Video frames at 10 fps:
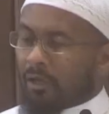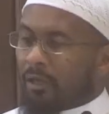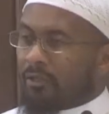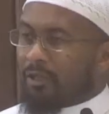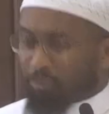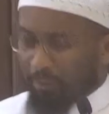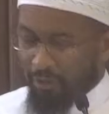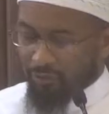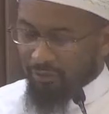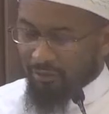Allah subhanahu
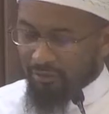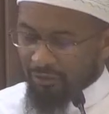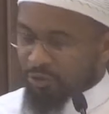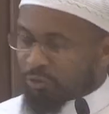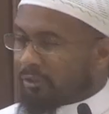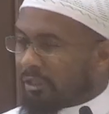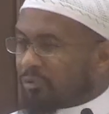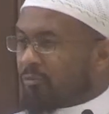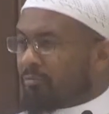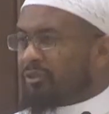wa ta'ala destroyed,
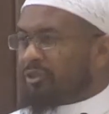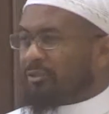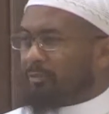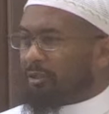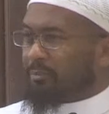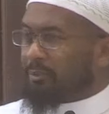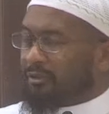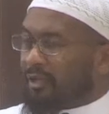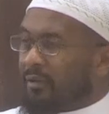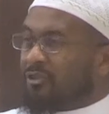as we mentioned multiple
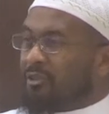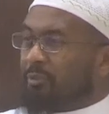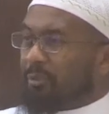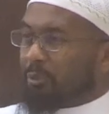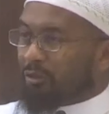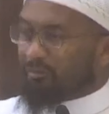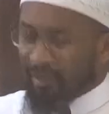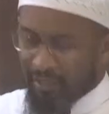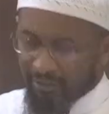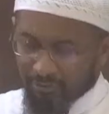times, the people of
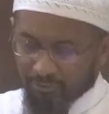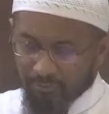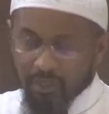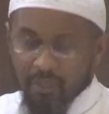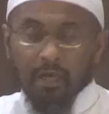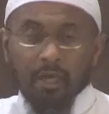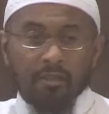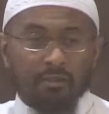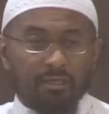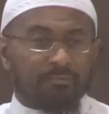Ad.
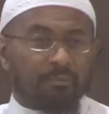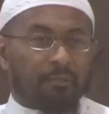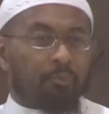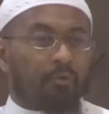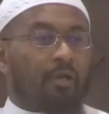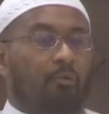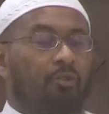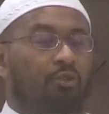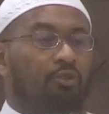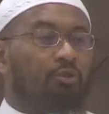And these people, they
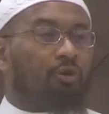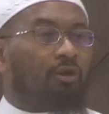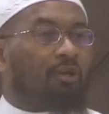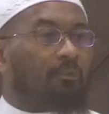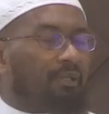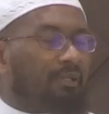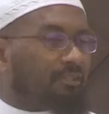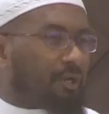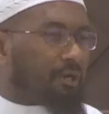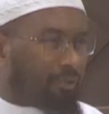were strong
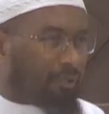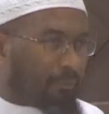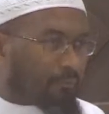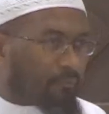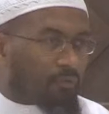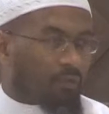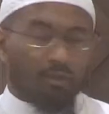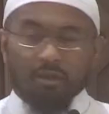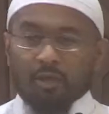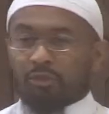militarily.
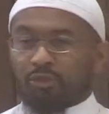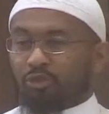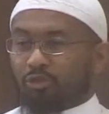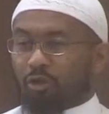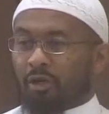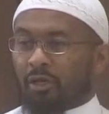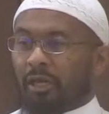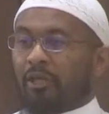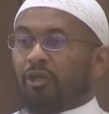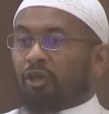They were
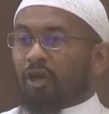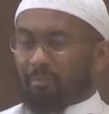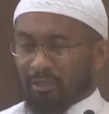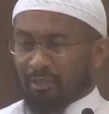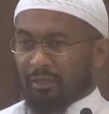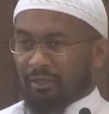strong economically.